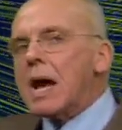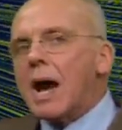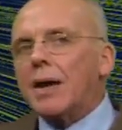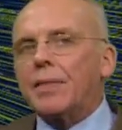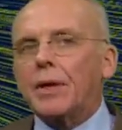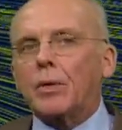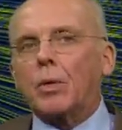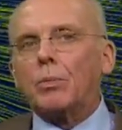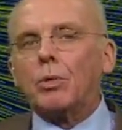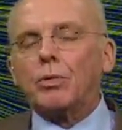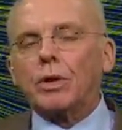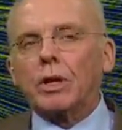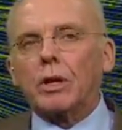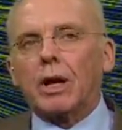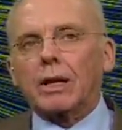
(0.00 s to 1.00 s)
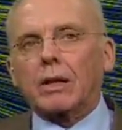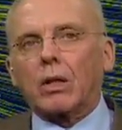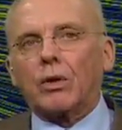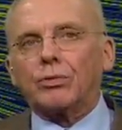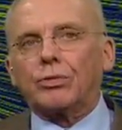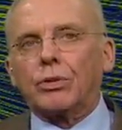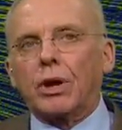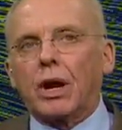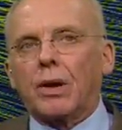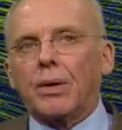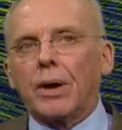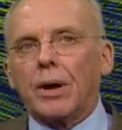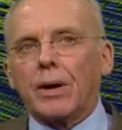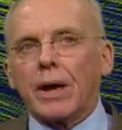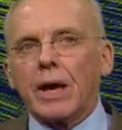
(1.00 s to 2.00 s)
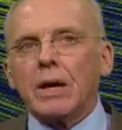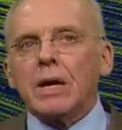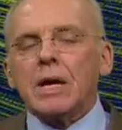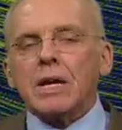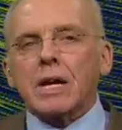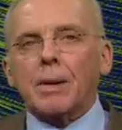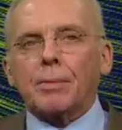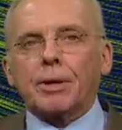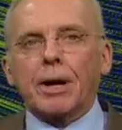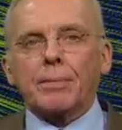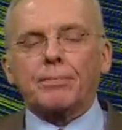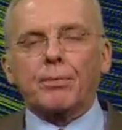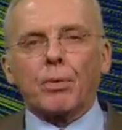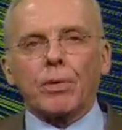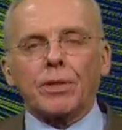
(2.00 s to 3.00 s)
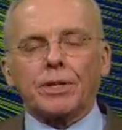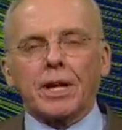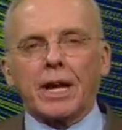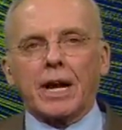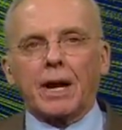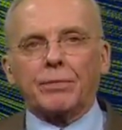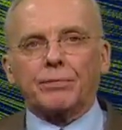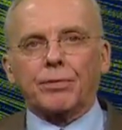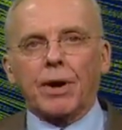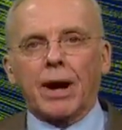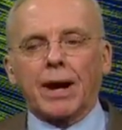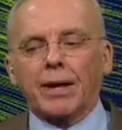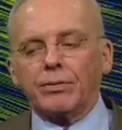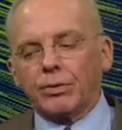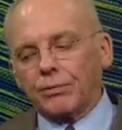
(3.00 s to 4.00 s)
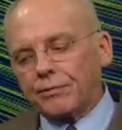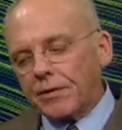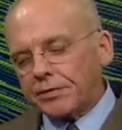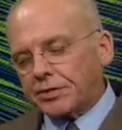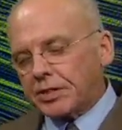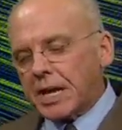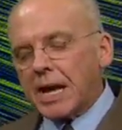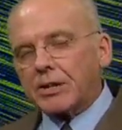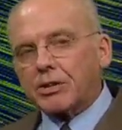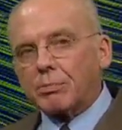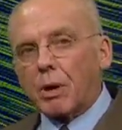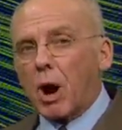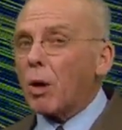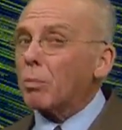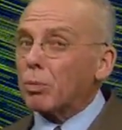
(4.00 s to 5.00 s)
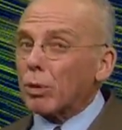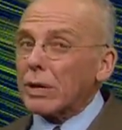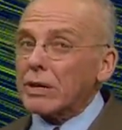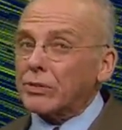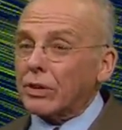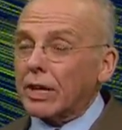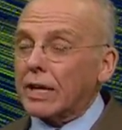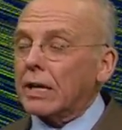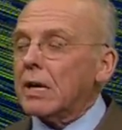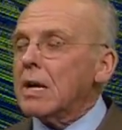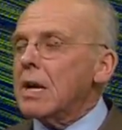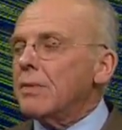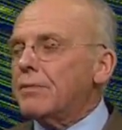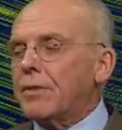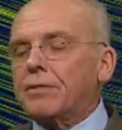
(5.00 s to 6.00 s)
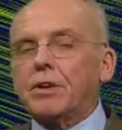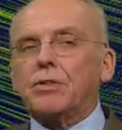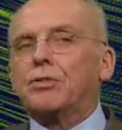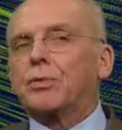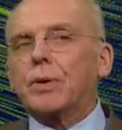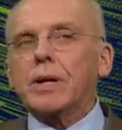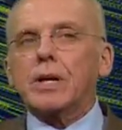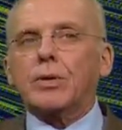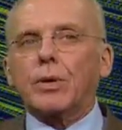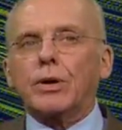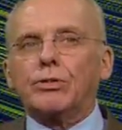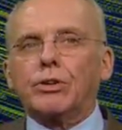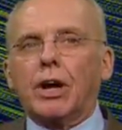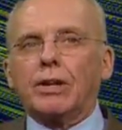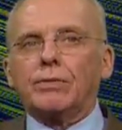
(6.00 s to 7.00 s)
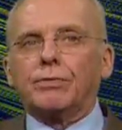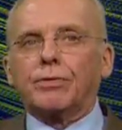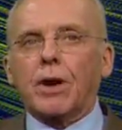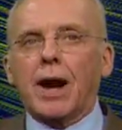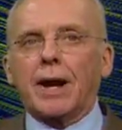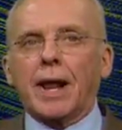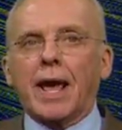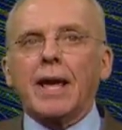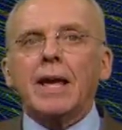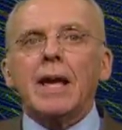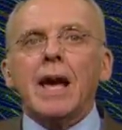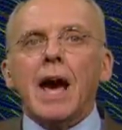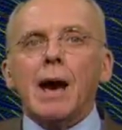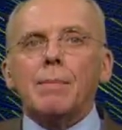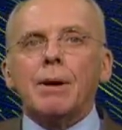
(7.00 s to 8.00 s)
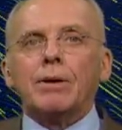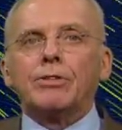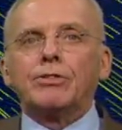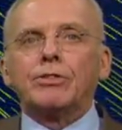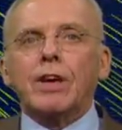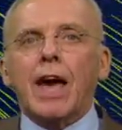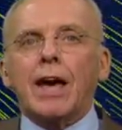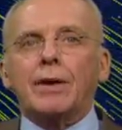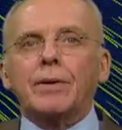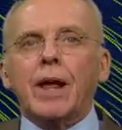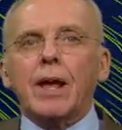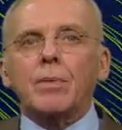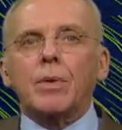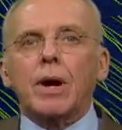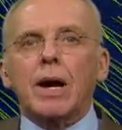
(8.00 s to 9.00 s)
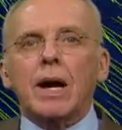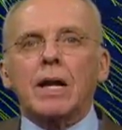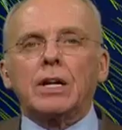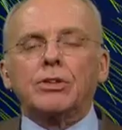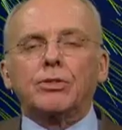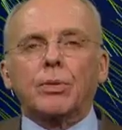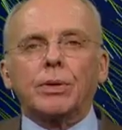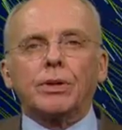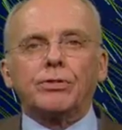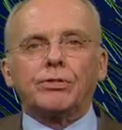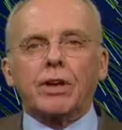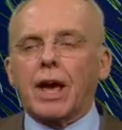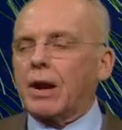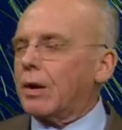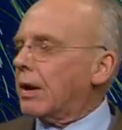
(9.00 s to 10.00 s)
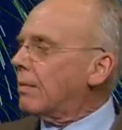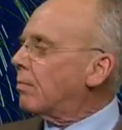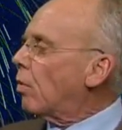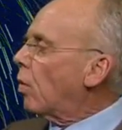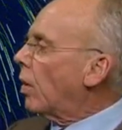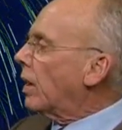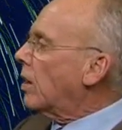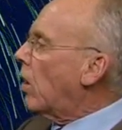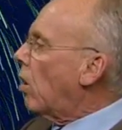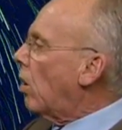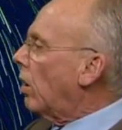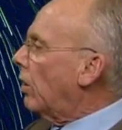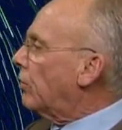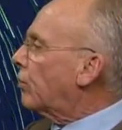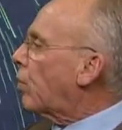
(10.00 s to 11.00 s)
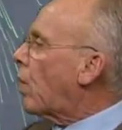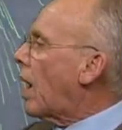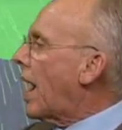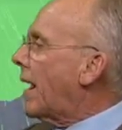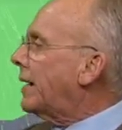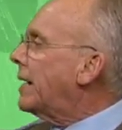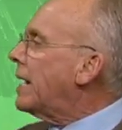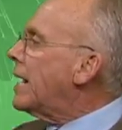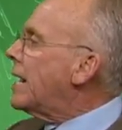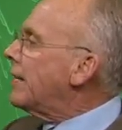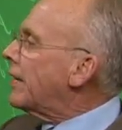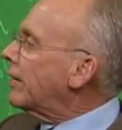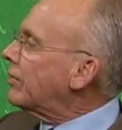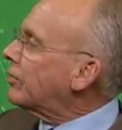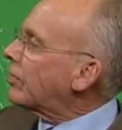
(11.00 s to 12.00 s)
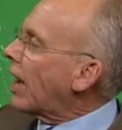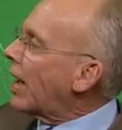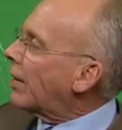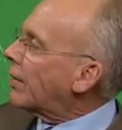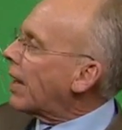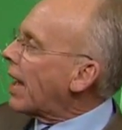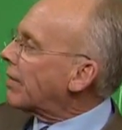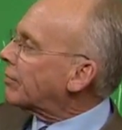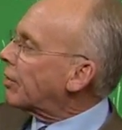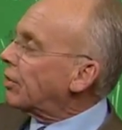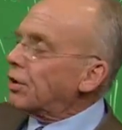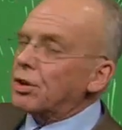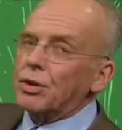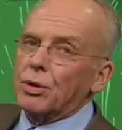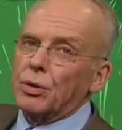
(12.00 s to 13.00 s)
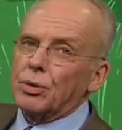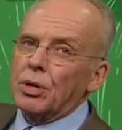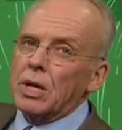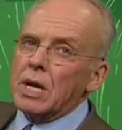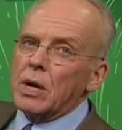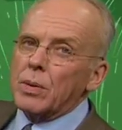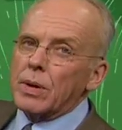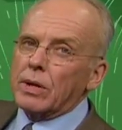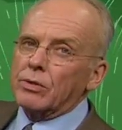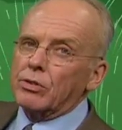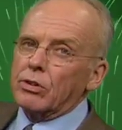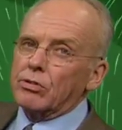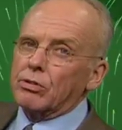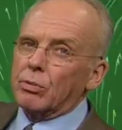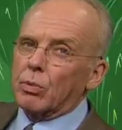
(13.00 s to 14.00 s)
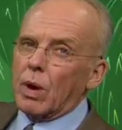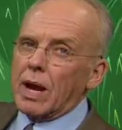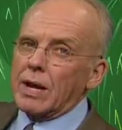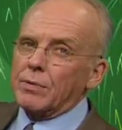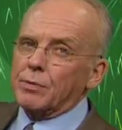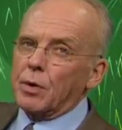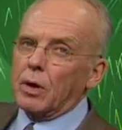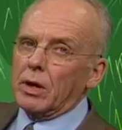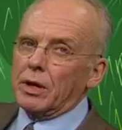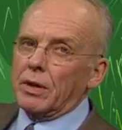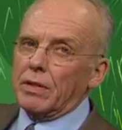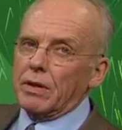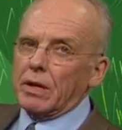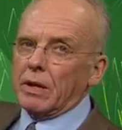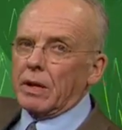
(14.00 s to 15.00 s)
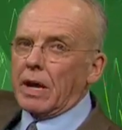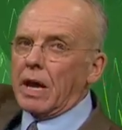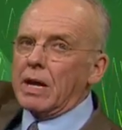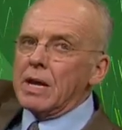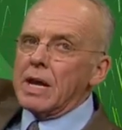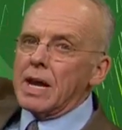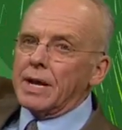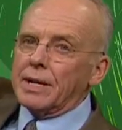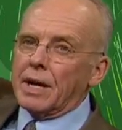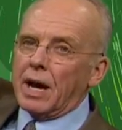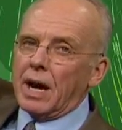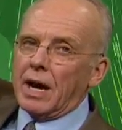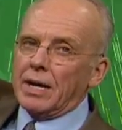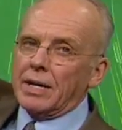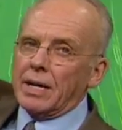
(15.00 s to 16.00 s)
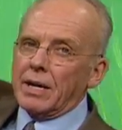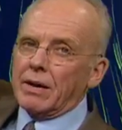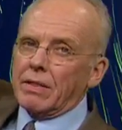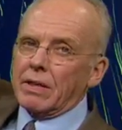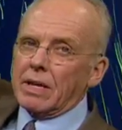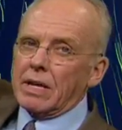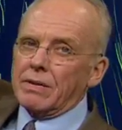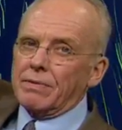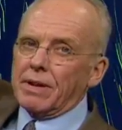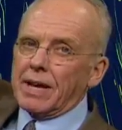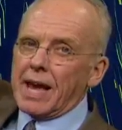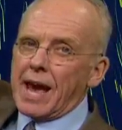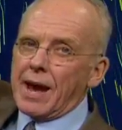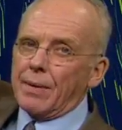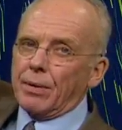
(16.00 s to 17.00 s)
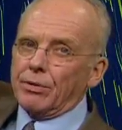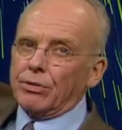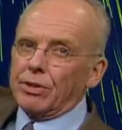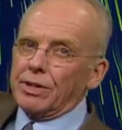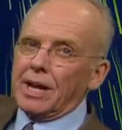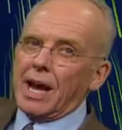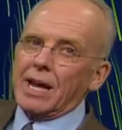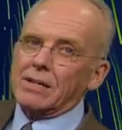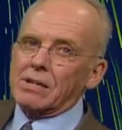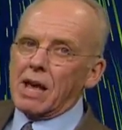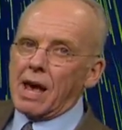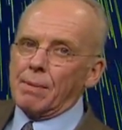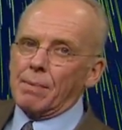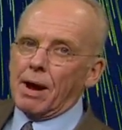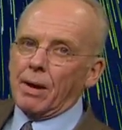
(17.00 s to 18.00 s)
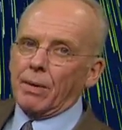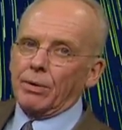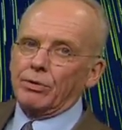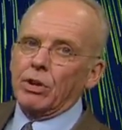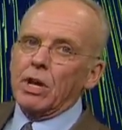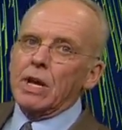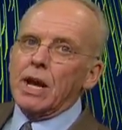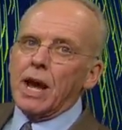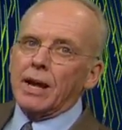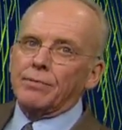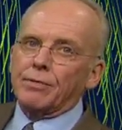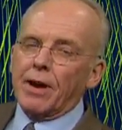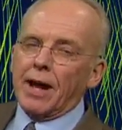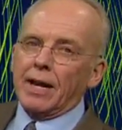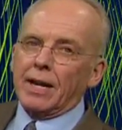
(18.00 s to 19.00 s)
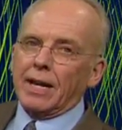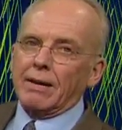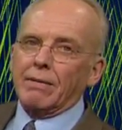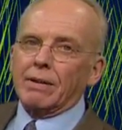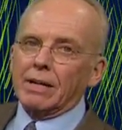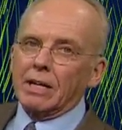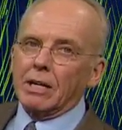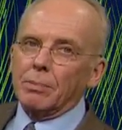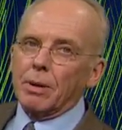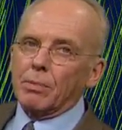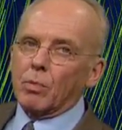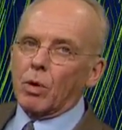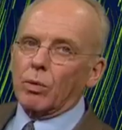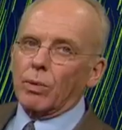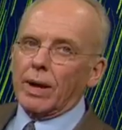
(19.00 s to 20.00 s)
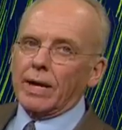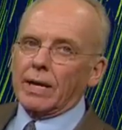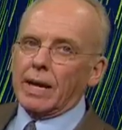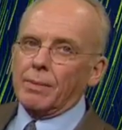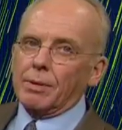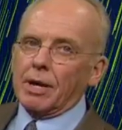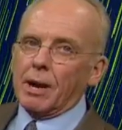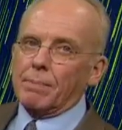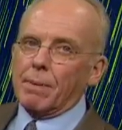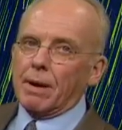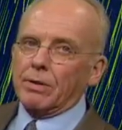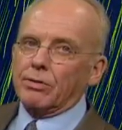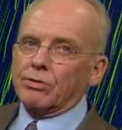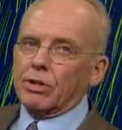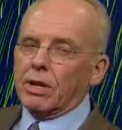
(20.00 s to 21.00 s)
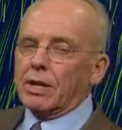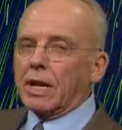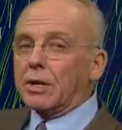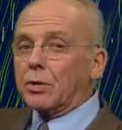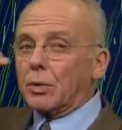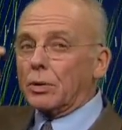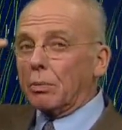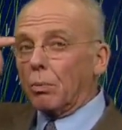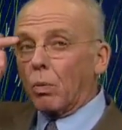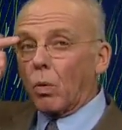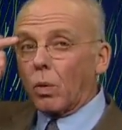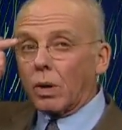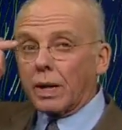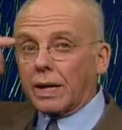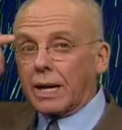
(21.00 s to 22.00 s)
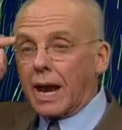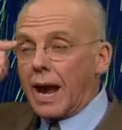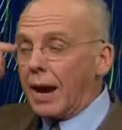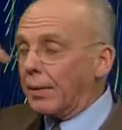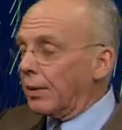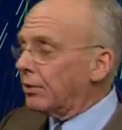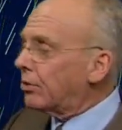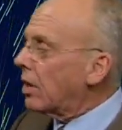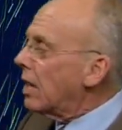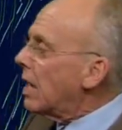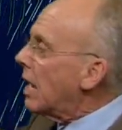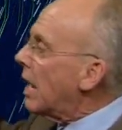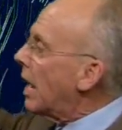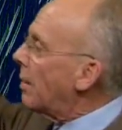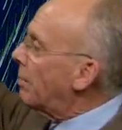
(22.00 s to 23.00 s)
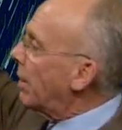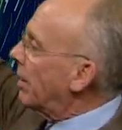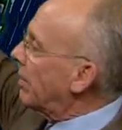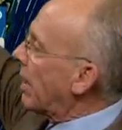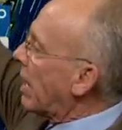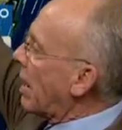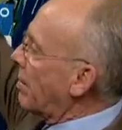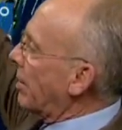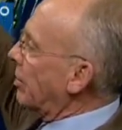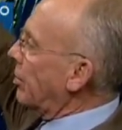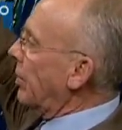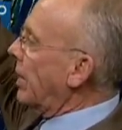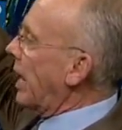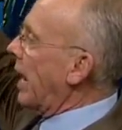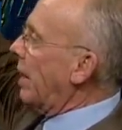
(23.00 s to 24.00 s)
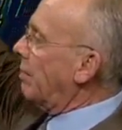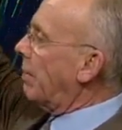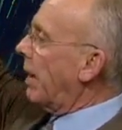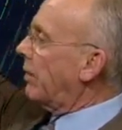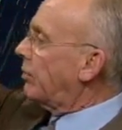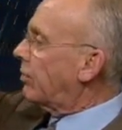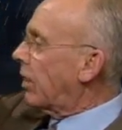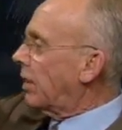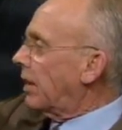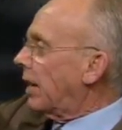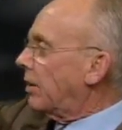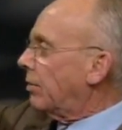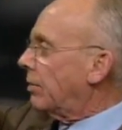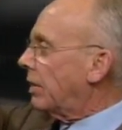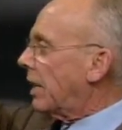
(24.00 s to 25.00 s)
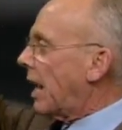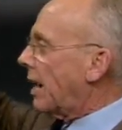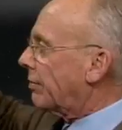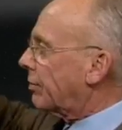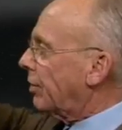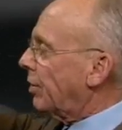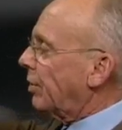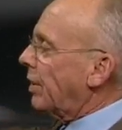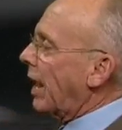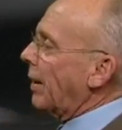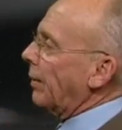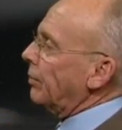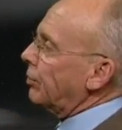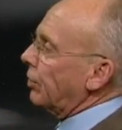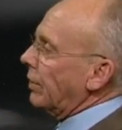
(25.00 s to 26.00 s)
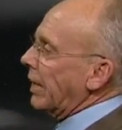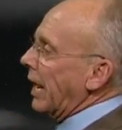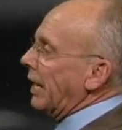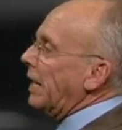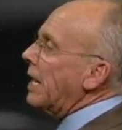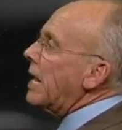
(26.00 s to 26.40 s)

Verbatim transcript: I think we'll move it a lot closer to our area coming up for the day on Friday. So 58 tomorrow, breezy, 53 degrees on Friday. How about Saturday? Well, let's go into Saturday morning. All is quiet. Then Saturday afternoon, we can see some rainfall out of the area and on into the evening hours. The nighttime hours. And finally, a little bit more rain coming up on Sunday during the morning hours, uh, but coming to an end by Sunday during the afternoon hours. So again,